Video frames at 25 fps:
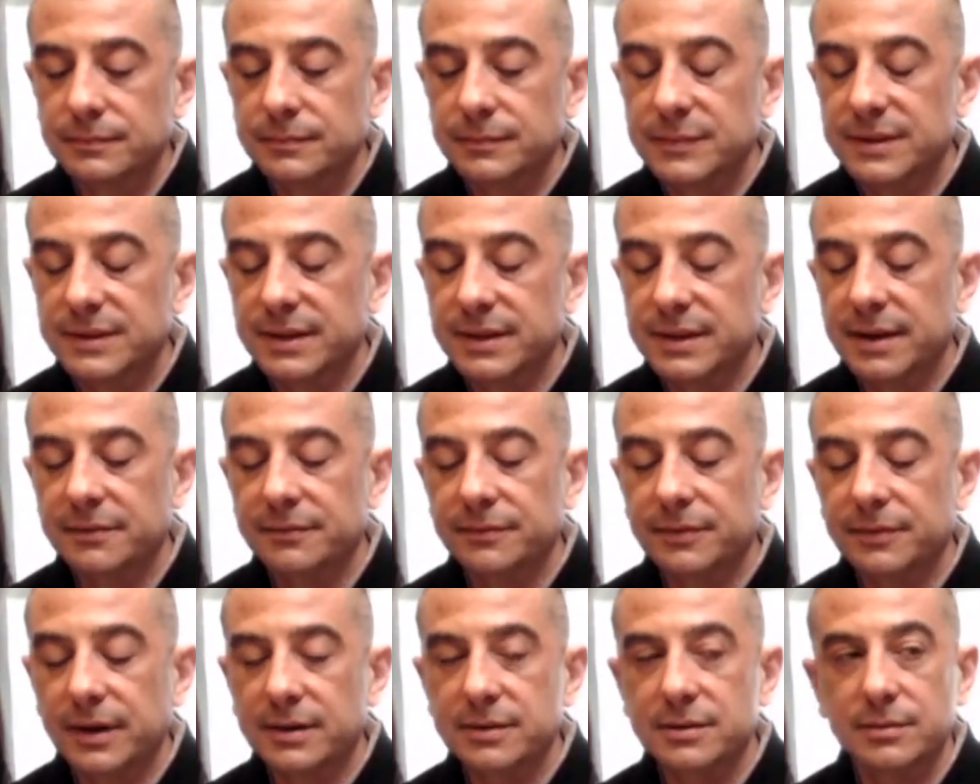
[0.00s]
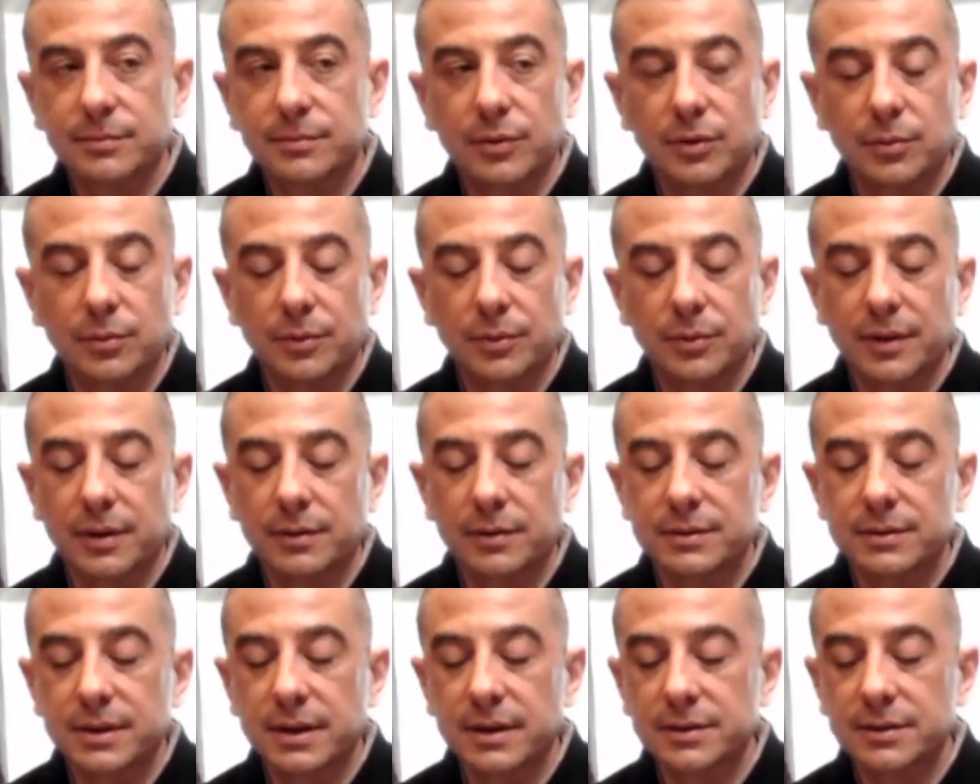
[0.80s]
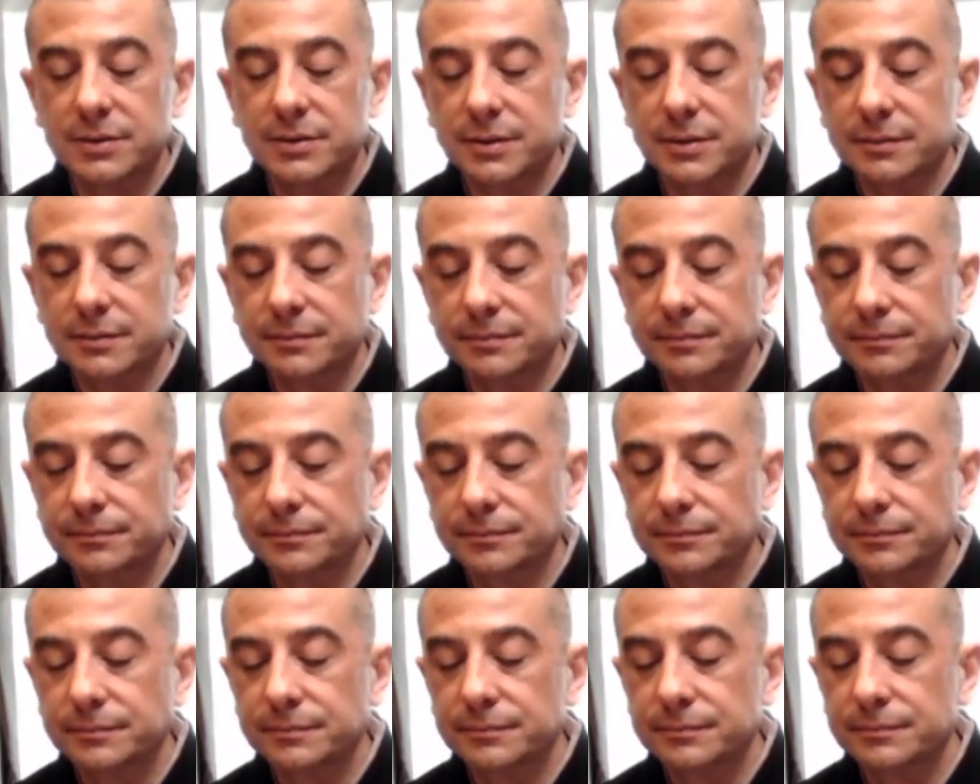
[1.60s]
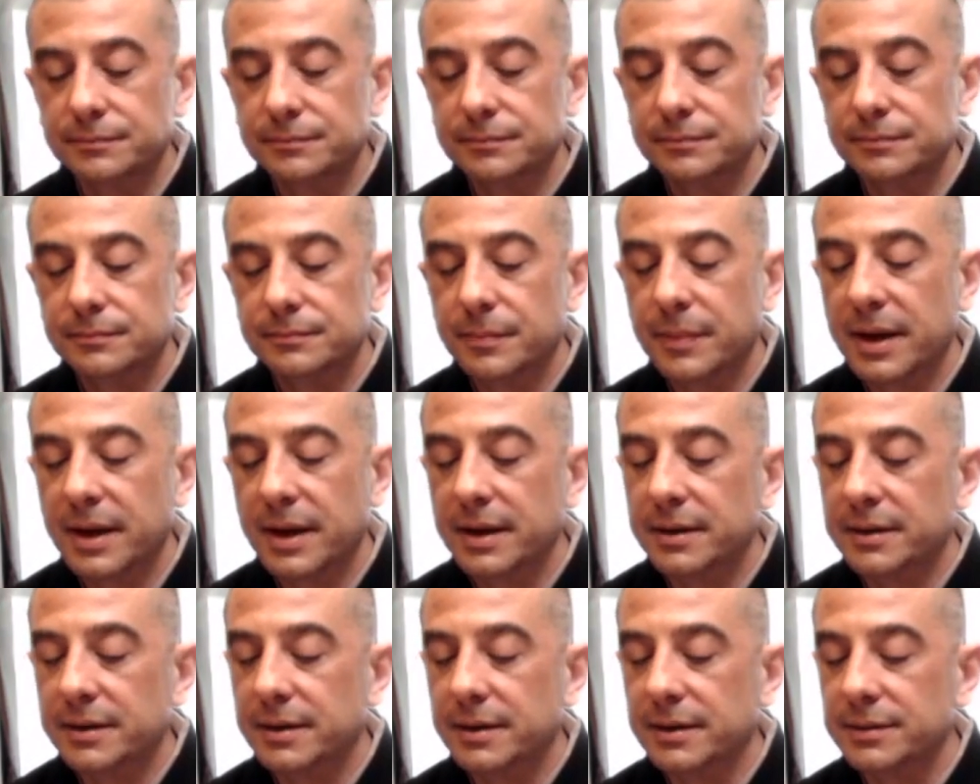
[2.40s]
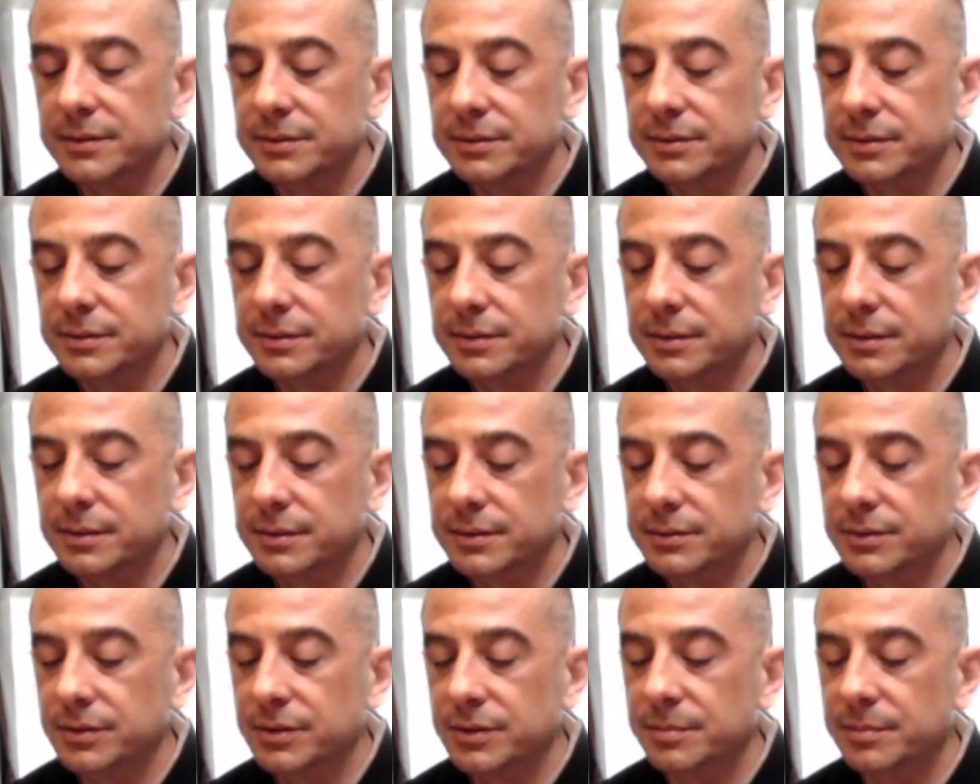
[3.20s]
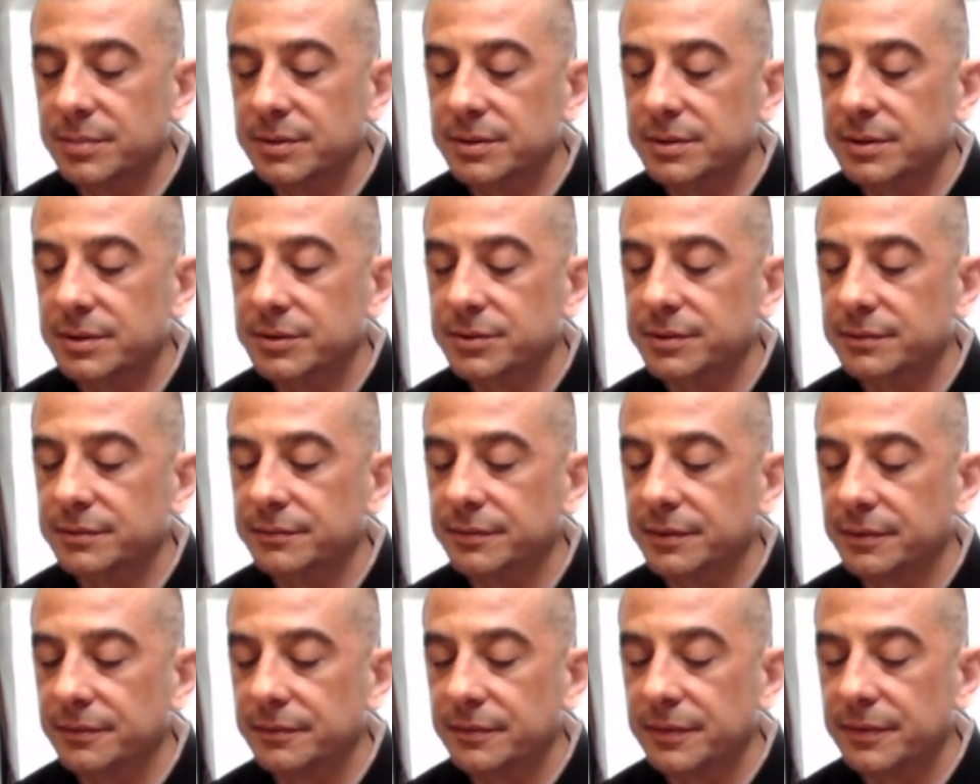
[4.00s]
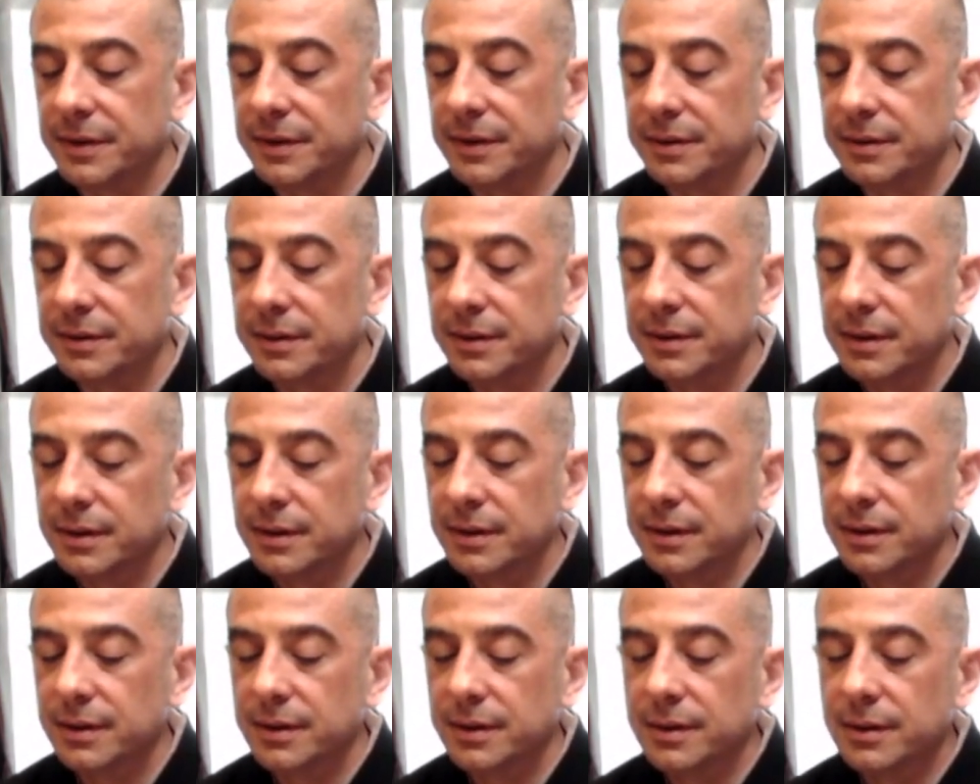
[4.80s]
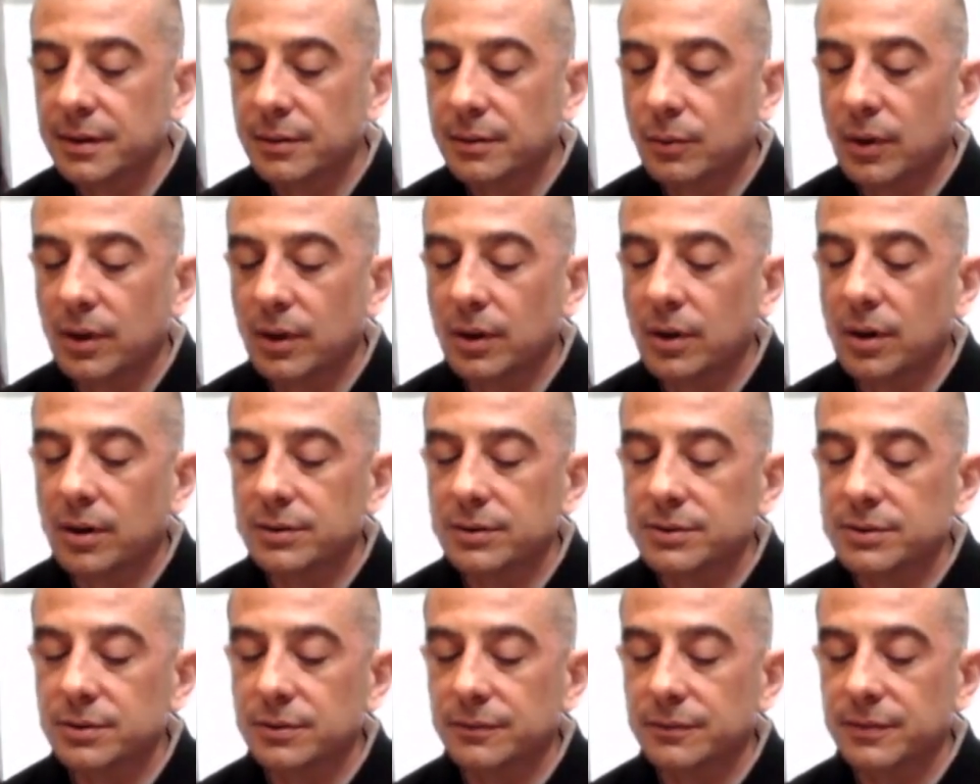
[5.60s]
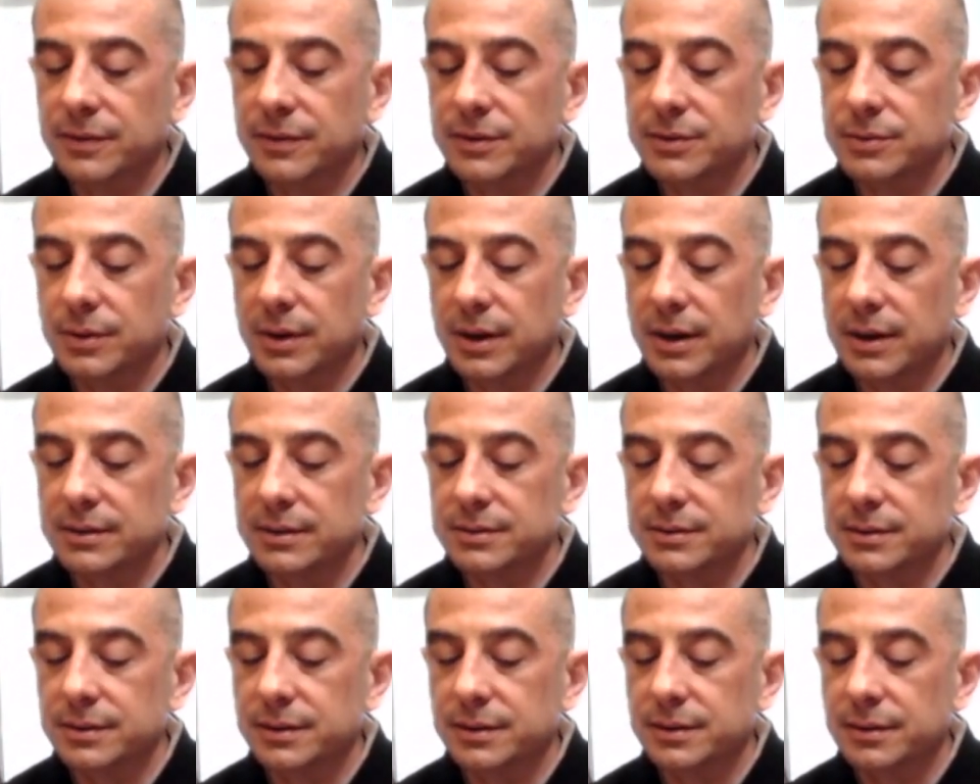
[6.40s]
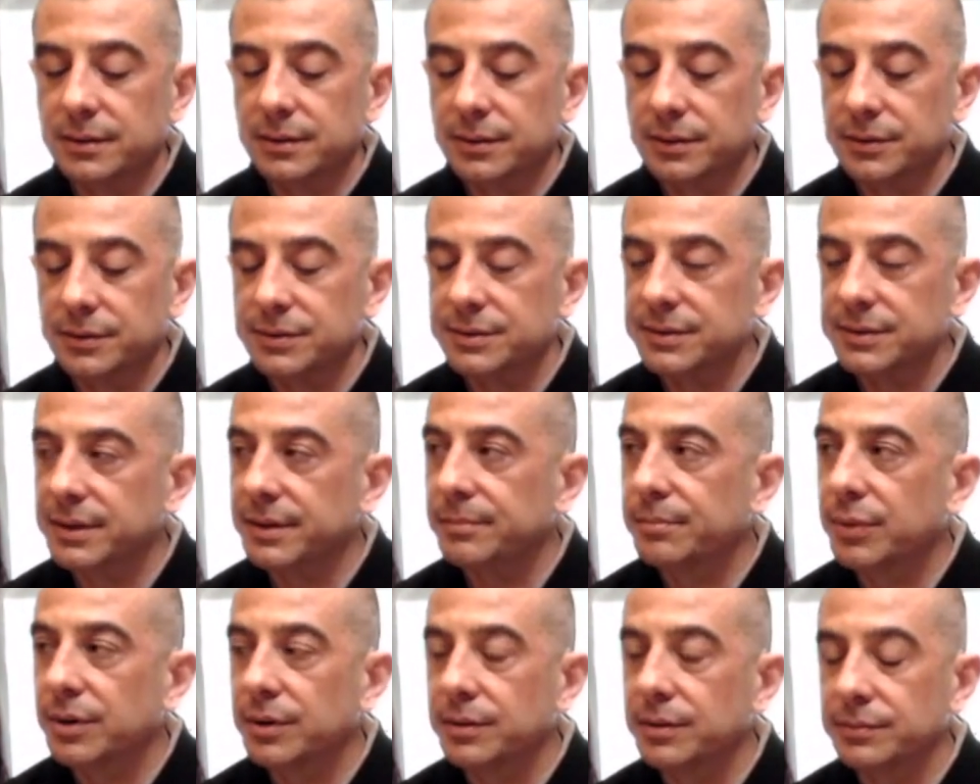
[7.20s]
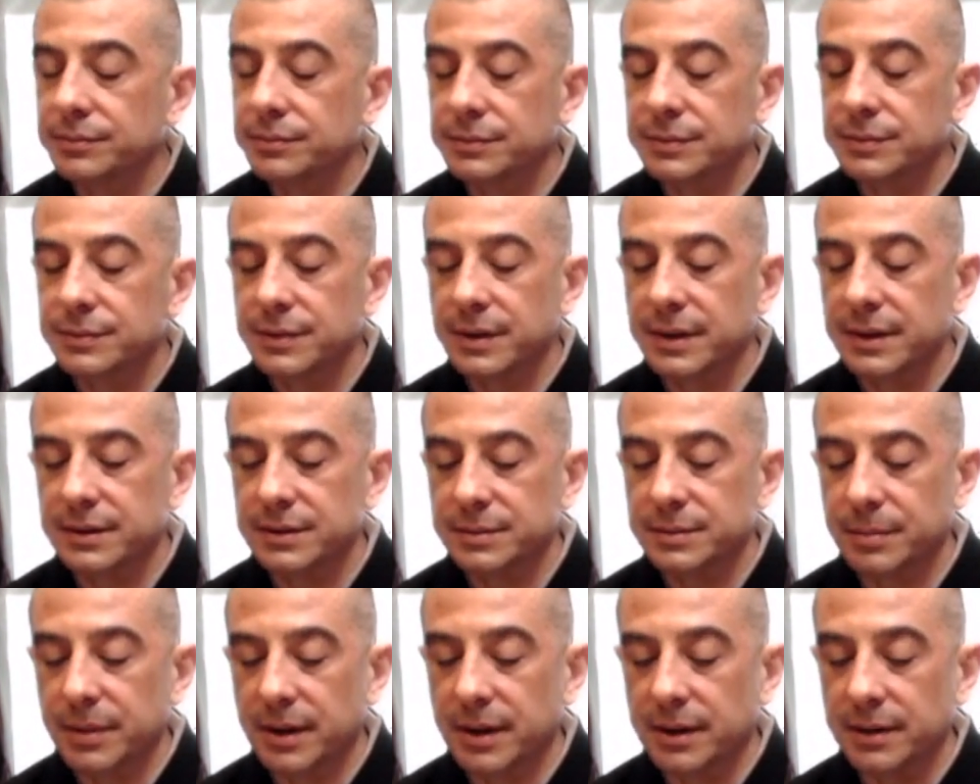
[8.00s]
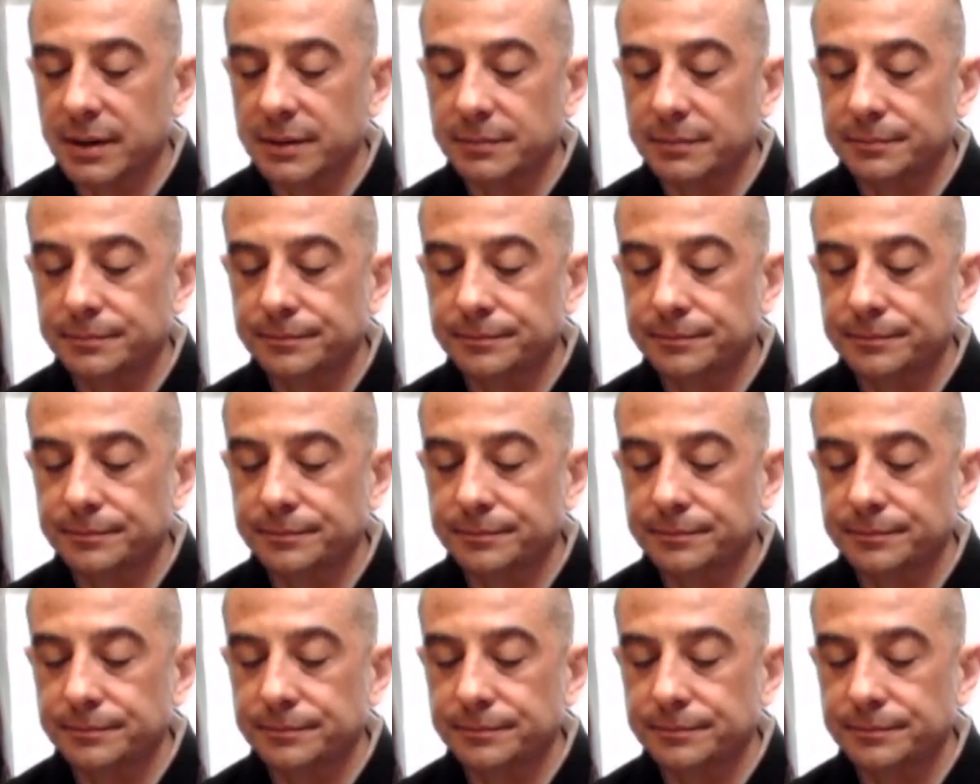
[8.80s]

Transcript: Stay flexible without tension. Pay attention to the position of your feet while also visualizing your sit bones and spine.